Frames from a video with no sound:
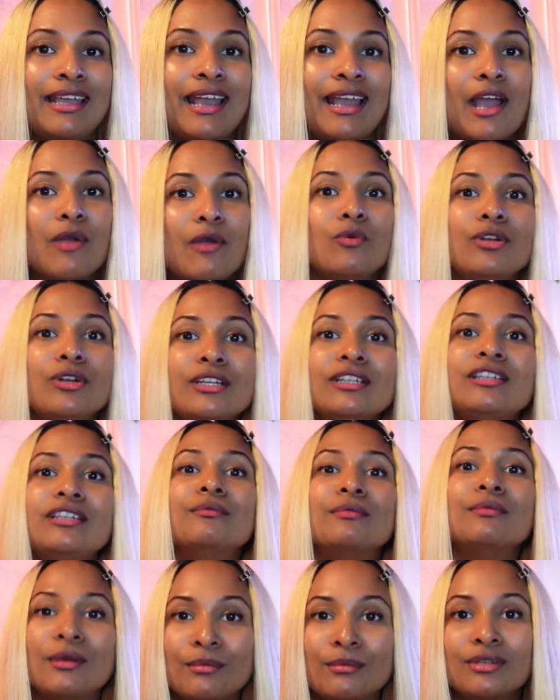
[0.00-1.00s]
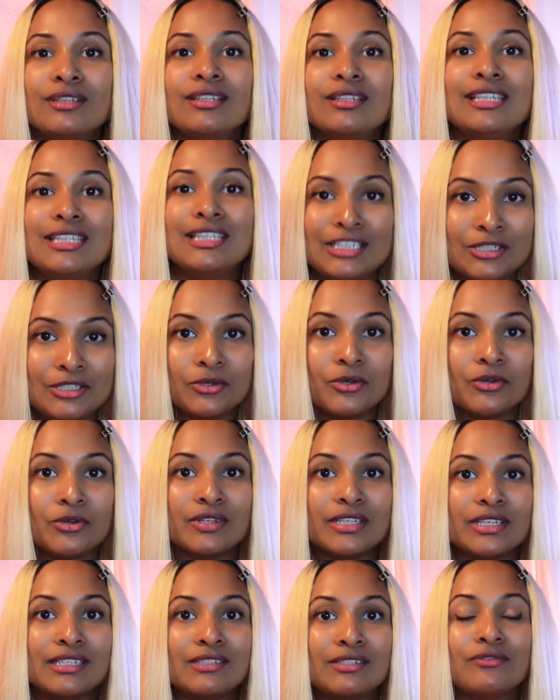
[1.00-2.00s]
I wouldn't remember these
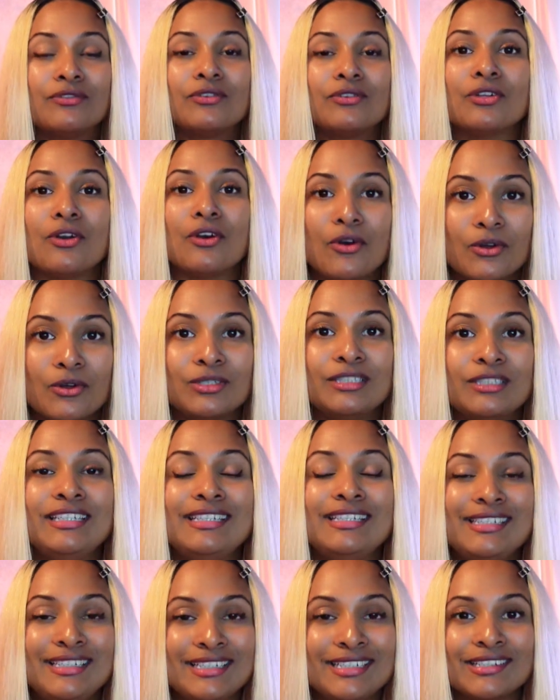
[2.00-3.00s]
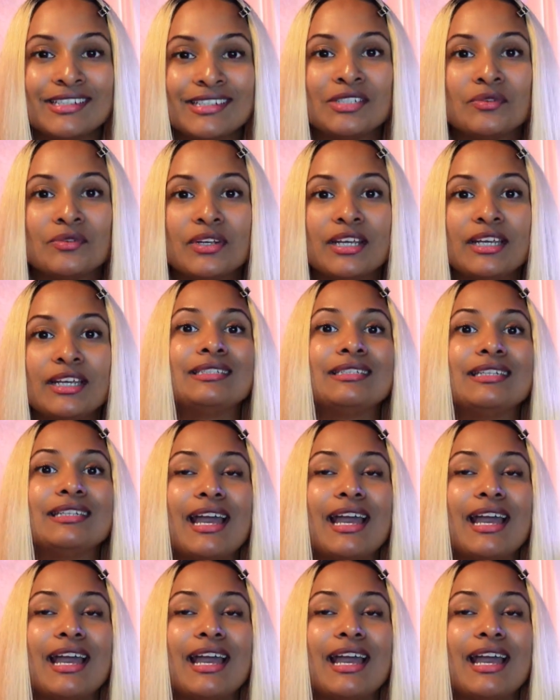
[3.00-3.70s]
stories for all these years, right?